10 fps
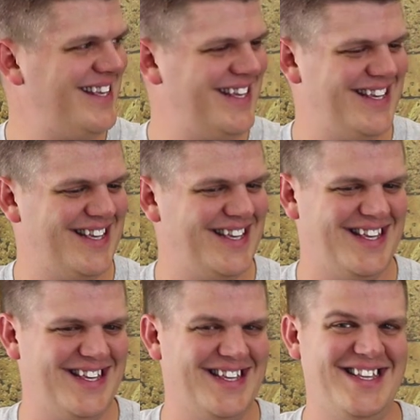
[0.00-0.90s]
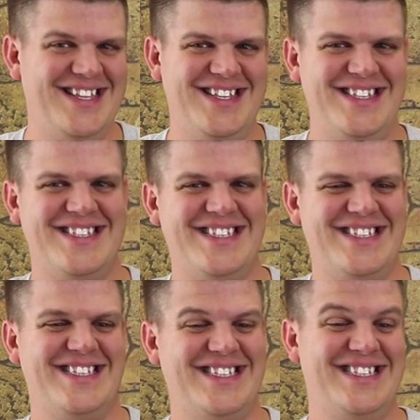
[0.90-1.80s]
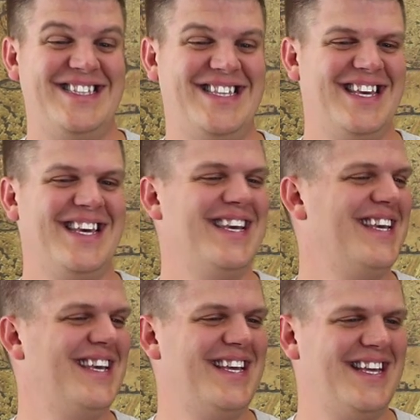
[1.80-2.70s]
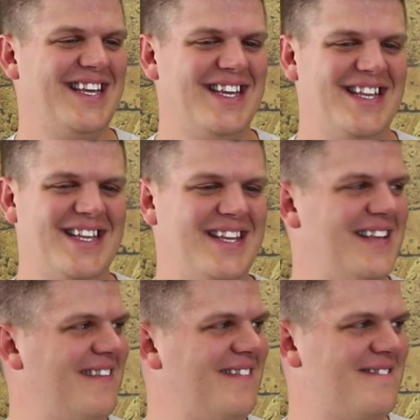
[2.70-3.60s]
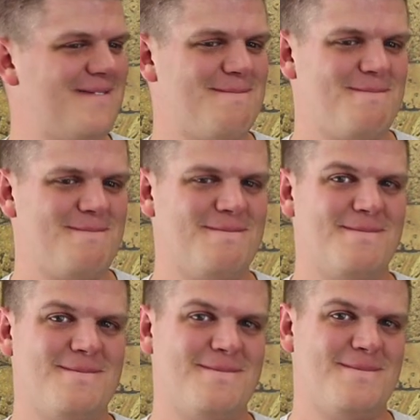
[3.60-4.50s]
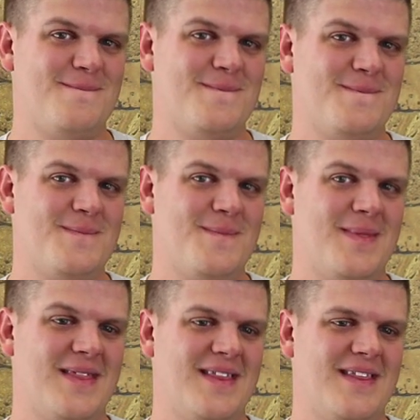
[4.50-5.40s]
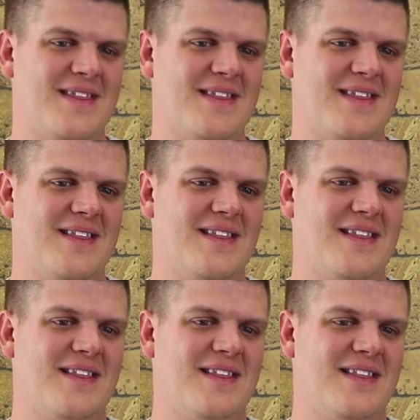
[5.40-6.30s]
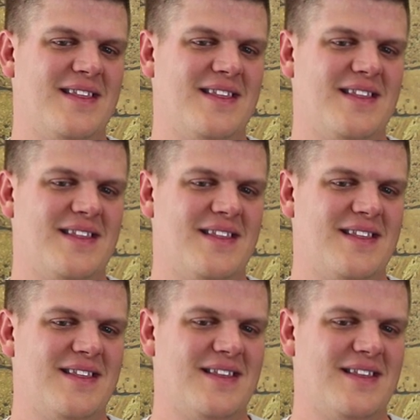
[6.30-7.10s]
(not speaking)